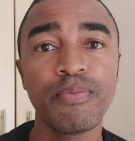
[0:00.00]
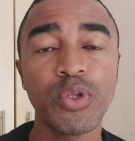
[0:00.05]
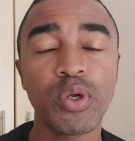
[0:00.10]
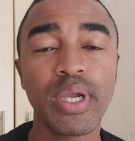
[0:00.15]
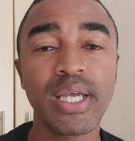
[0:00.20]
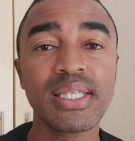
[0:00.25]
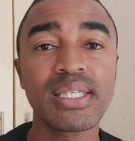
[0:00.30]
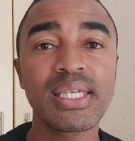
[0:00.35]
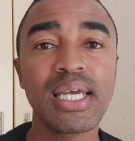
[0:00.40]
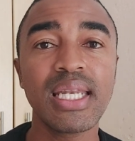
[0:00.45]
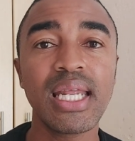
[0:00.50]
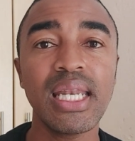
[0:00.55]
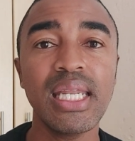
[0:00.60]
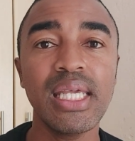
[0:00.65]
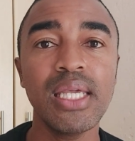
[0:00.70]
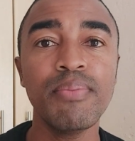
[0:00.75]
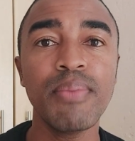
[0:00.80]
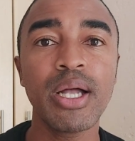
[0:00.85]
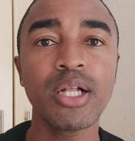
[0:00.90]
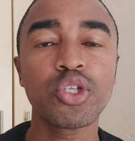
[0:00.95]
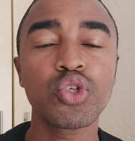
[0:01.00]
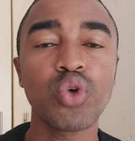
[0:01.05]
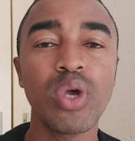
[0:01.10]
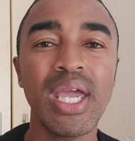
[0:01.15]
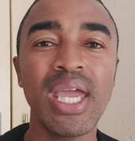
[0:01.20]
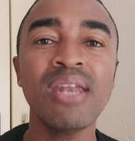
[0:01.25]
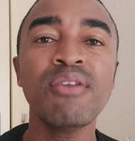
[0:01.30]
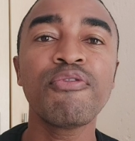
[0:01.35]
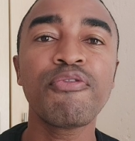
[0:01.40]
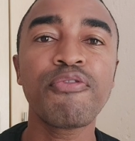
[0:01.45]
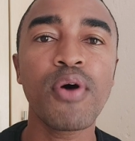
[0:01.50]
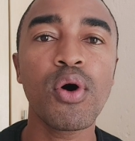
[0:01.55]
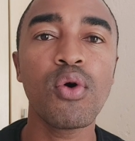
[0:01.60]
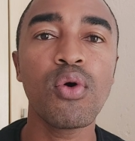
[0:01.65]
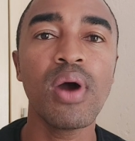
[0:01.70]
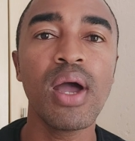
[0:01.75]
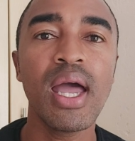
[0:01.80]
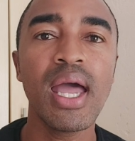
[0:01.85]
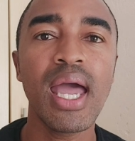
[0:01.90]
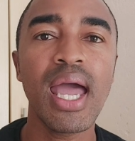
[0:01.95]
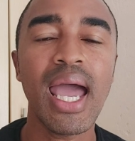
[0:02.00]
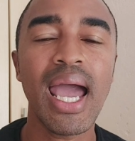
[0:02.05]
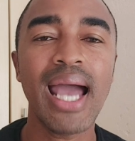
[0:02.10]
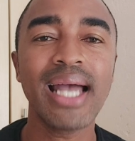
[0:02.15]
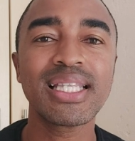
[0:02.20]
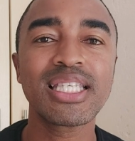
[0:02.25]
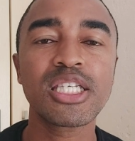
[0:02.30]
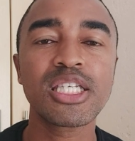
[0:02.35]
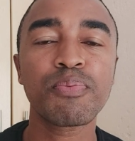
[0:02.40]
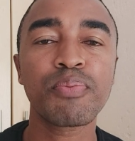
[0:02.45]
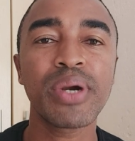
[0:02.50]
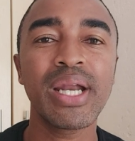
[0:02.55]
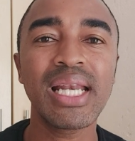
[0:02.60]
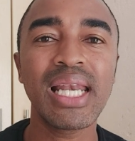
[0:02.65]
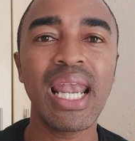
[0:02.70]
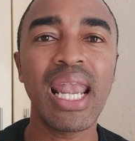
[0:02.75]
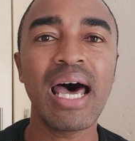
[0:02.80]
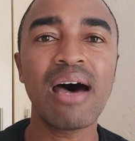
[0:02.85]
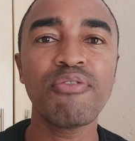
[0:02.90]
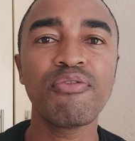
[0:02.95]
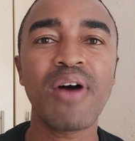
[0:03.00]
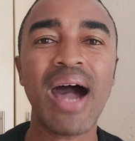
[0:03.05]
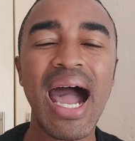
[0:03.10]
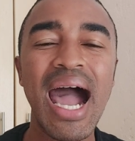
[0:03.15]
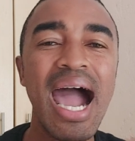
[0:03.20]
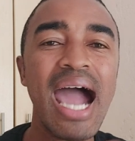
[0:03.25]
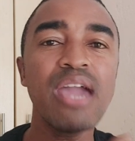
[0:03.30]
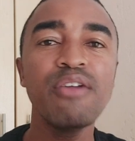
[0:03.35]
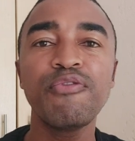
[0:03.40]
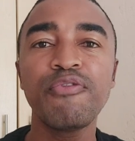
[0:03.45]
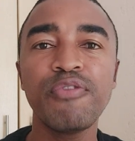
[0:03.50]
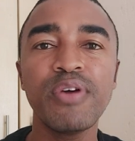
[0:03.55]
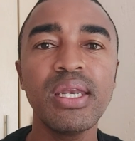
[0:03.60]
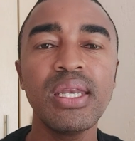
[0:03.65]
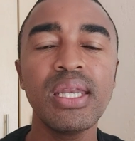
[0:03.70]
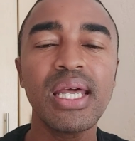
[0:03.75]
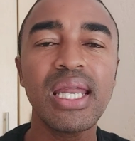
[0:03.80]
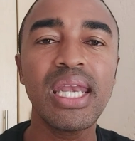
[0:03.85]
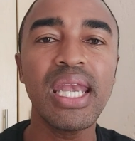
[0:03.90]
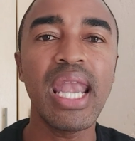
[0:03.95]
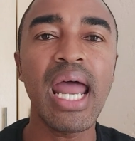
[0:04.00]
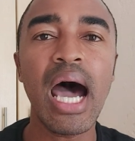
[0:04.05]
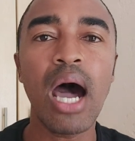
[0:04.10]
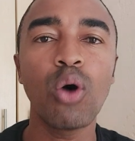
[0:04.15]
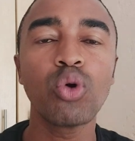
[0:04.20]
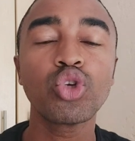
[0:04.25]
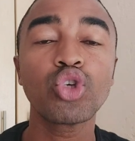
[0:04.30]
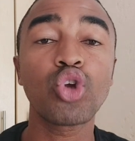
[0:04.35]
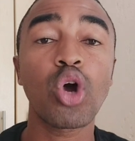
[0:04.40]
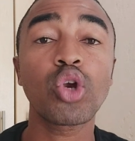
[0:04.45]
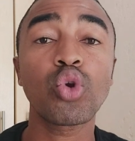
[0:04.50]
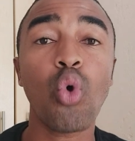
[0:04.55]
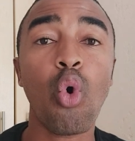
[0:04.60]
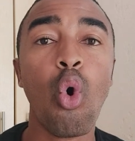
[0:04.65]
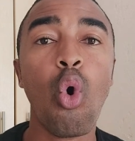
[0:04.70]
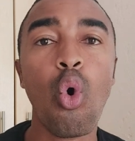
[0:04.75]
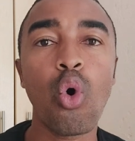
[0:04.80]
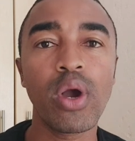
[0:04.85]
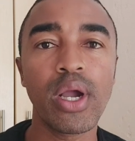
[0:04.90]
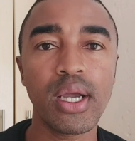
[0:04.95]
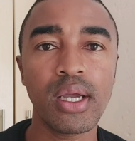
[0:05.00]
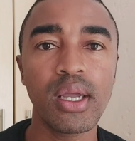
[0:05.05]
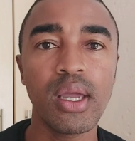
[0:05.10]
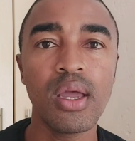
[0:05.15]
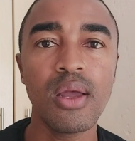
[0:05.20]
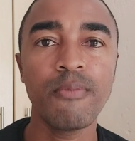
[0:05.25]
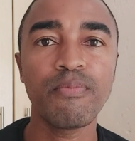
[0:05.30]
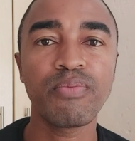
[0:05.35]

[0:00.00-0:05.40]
You can send an email to info@spreadlove-now.org.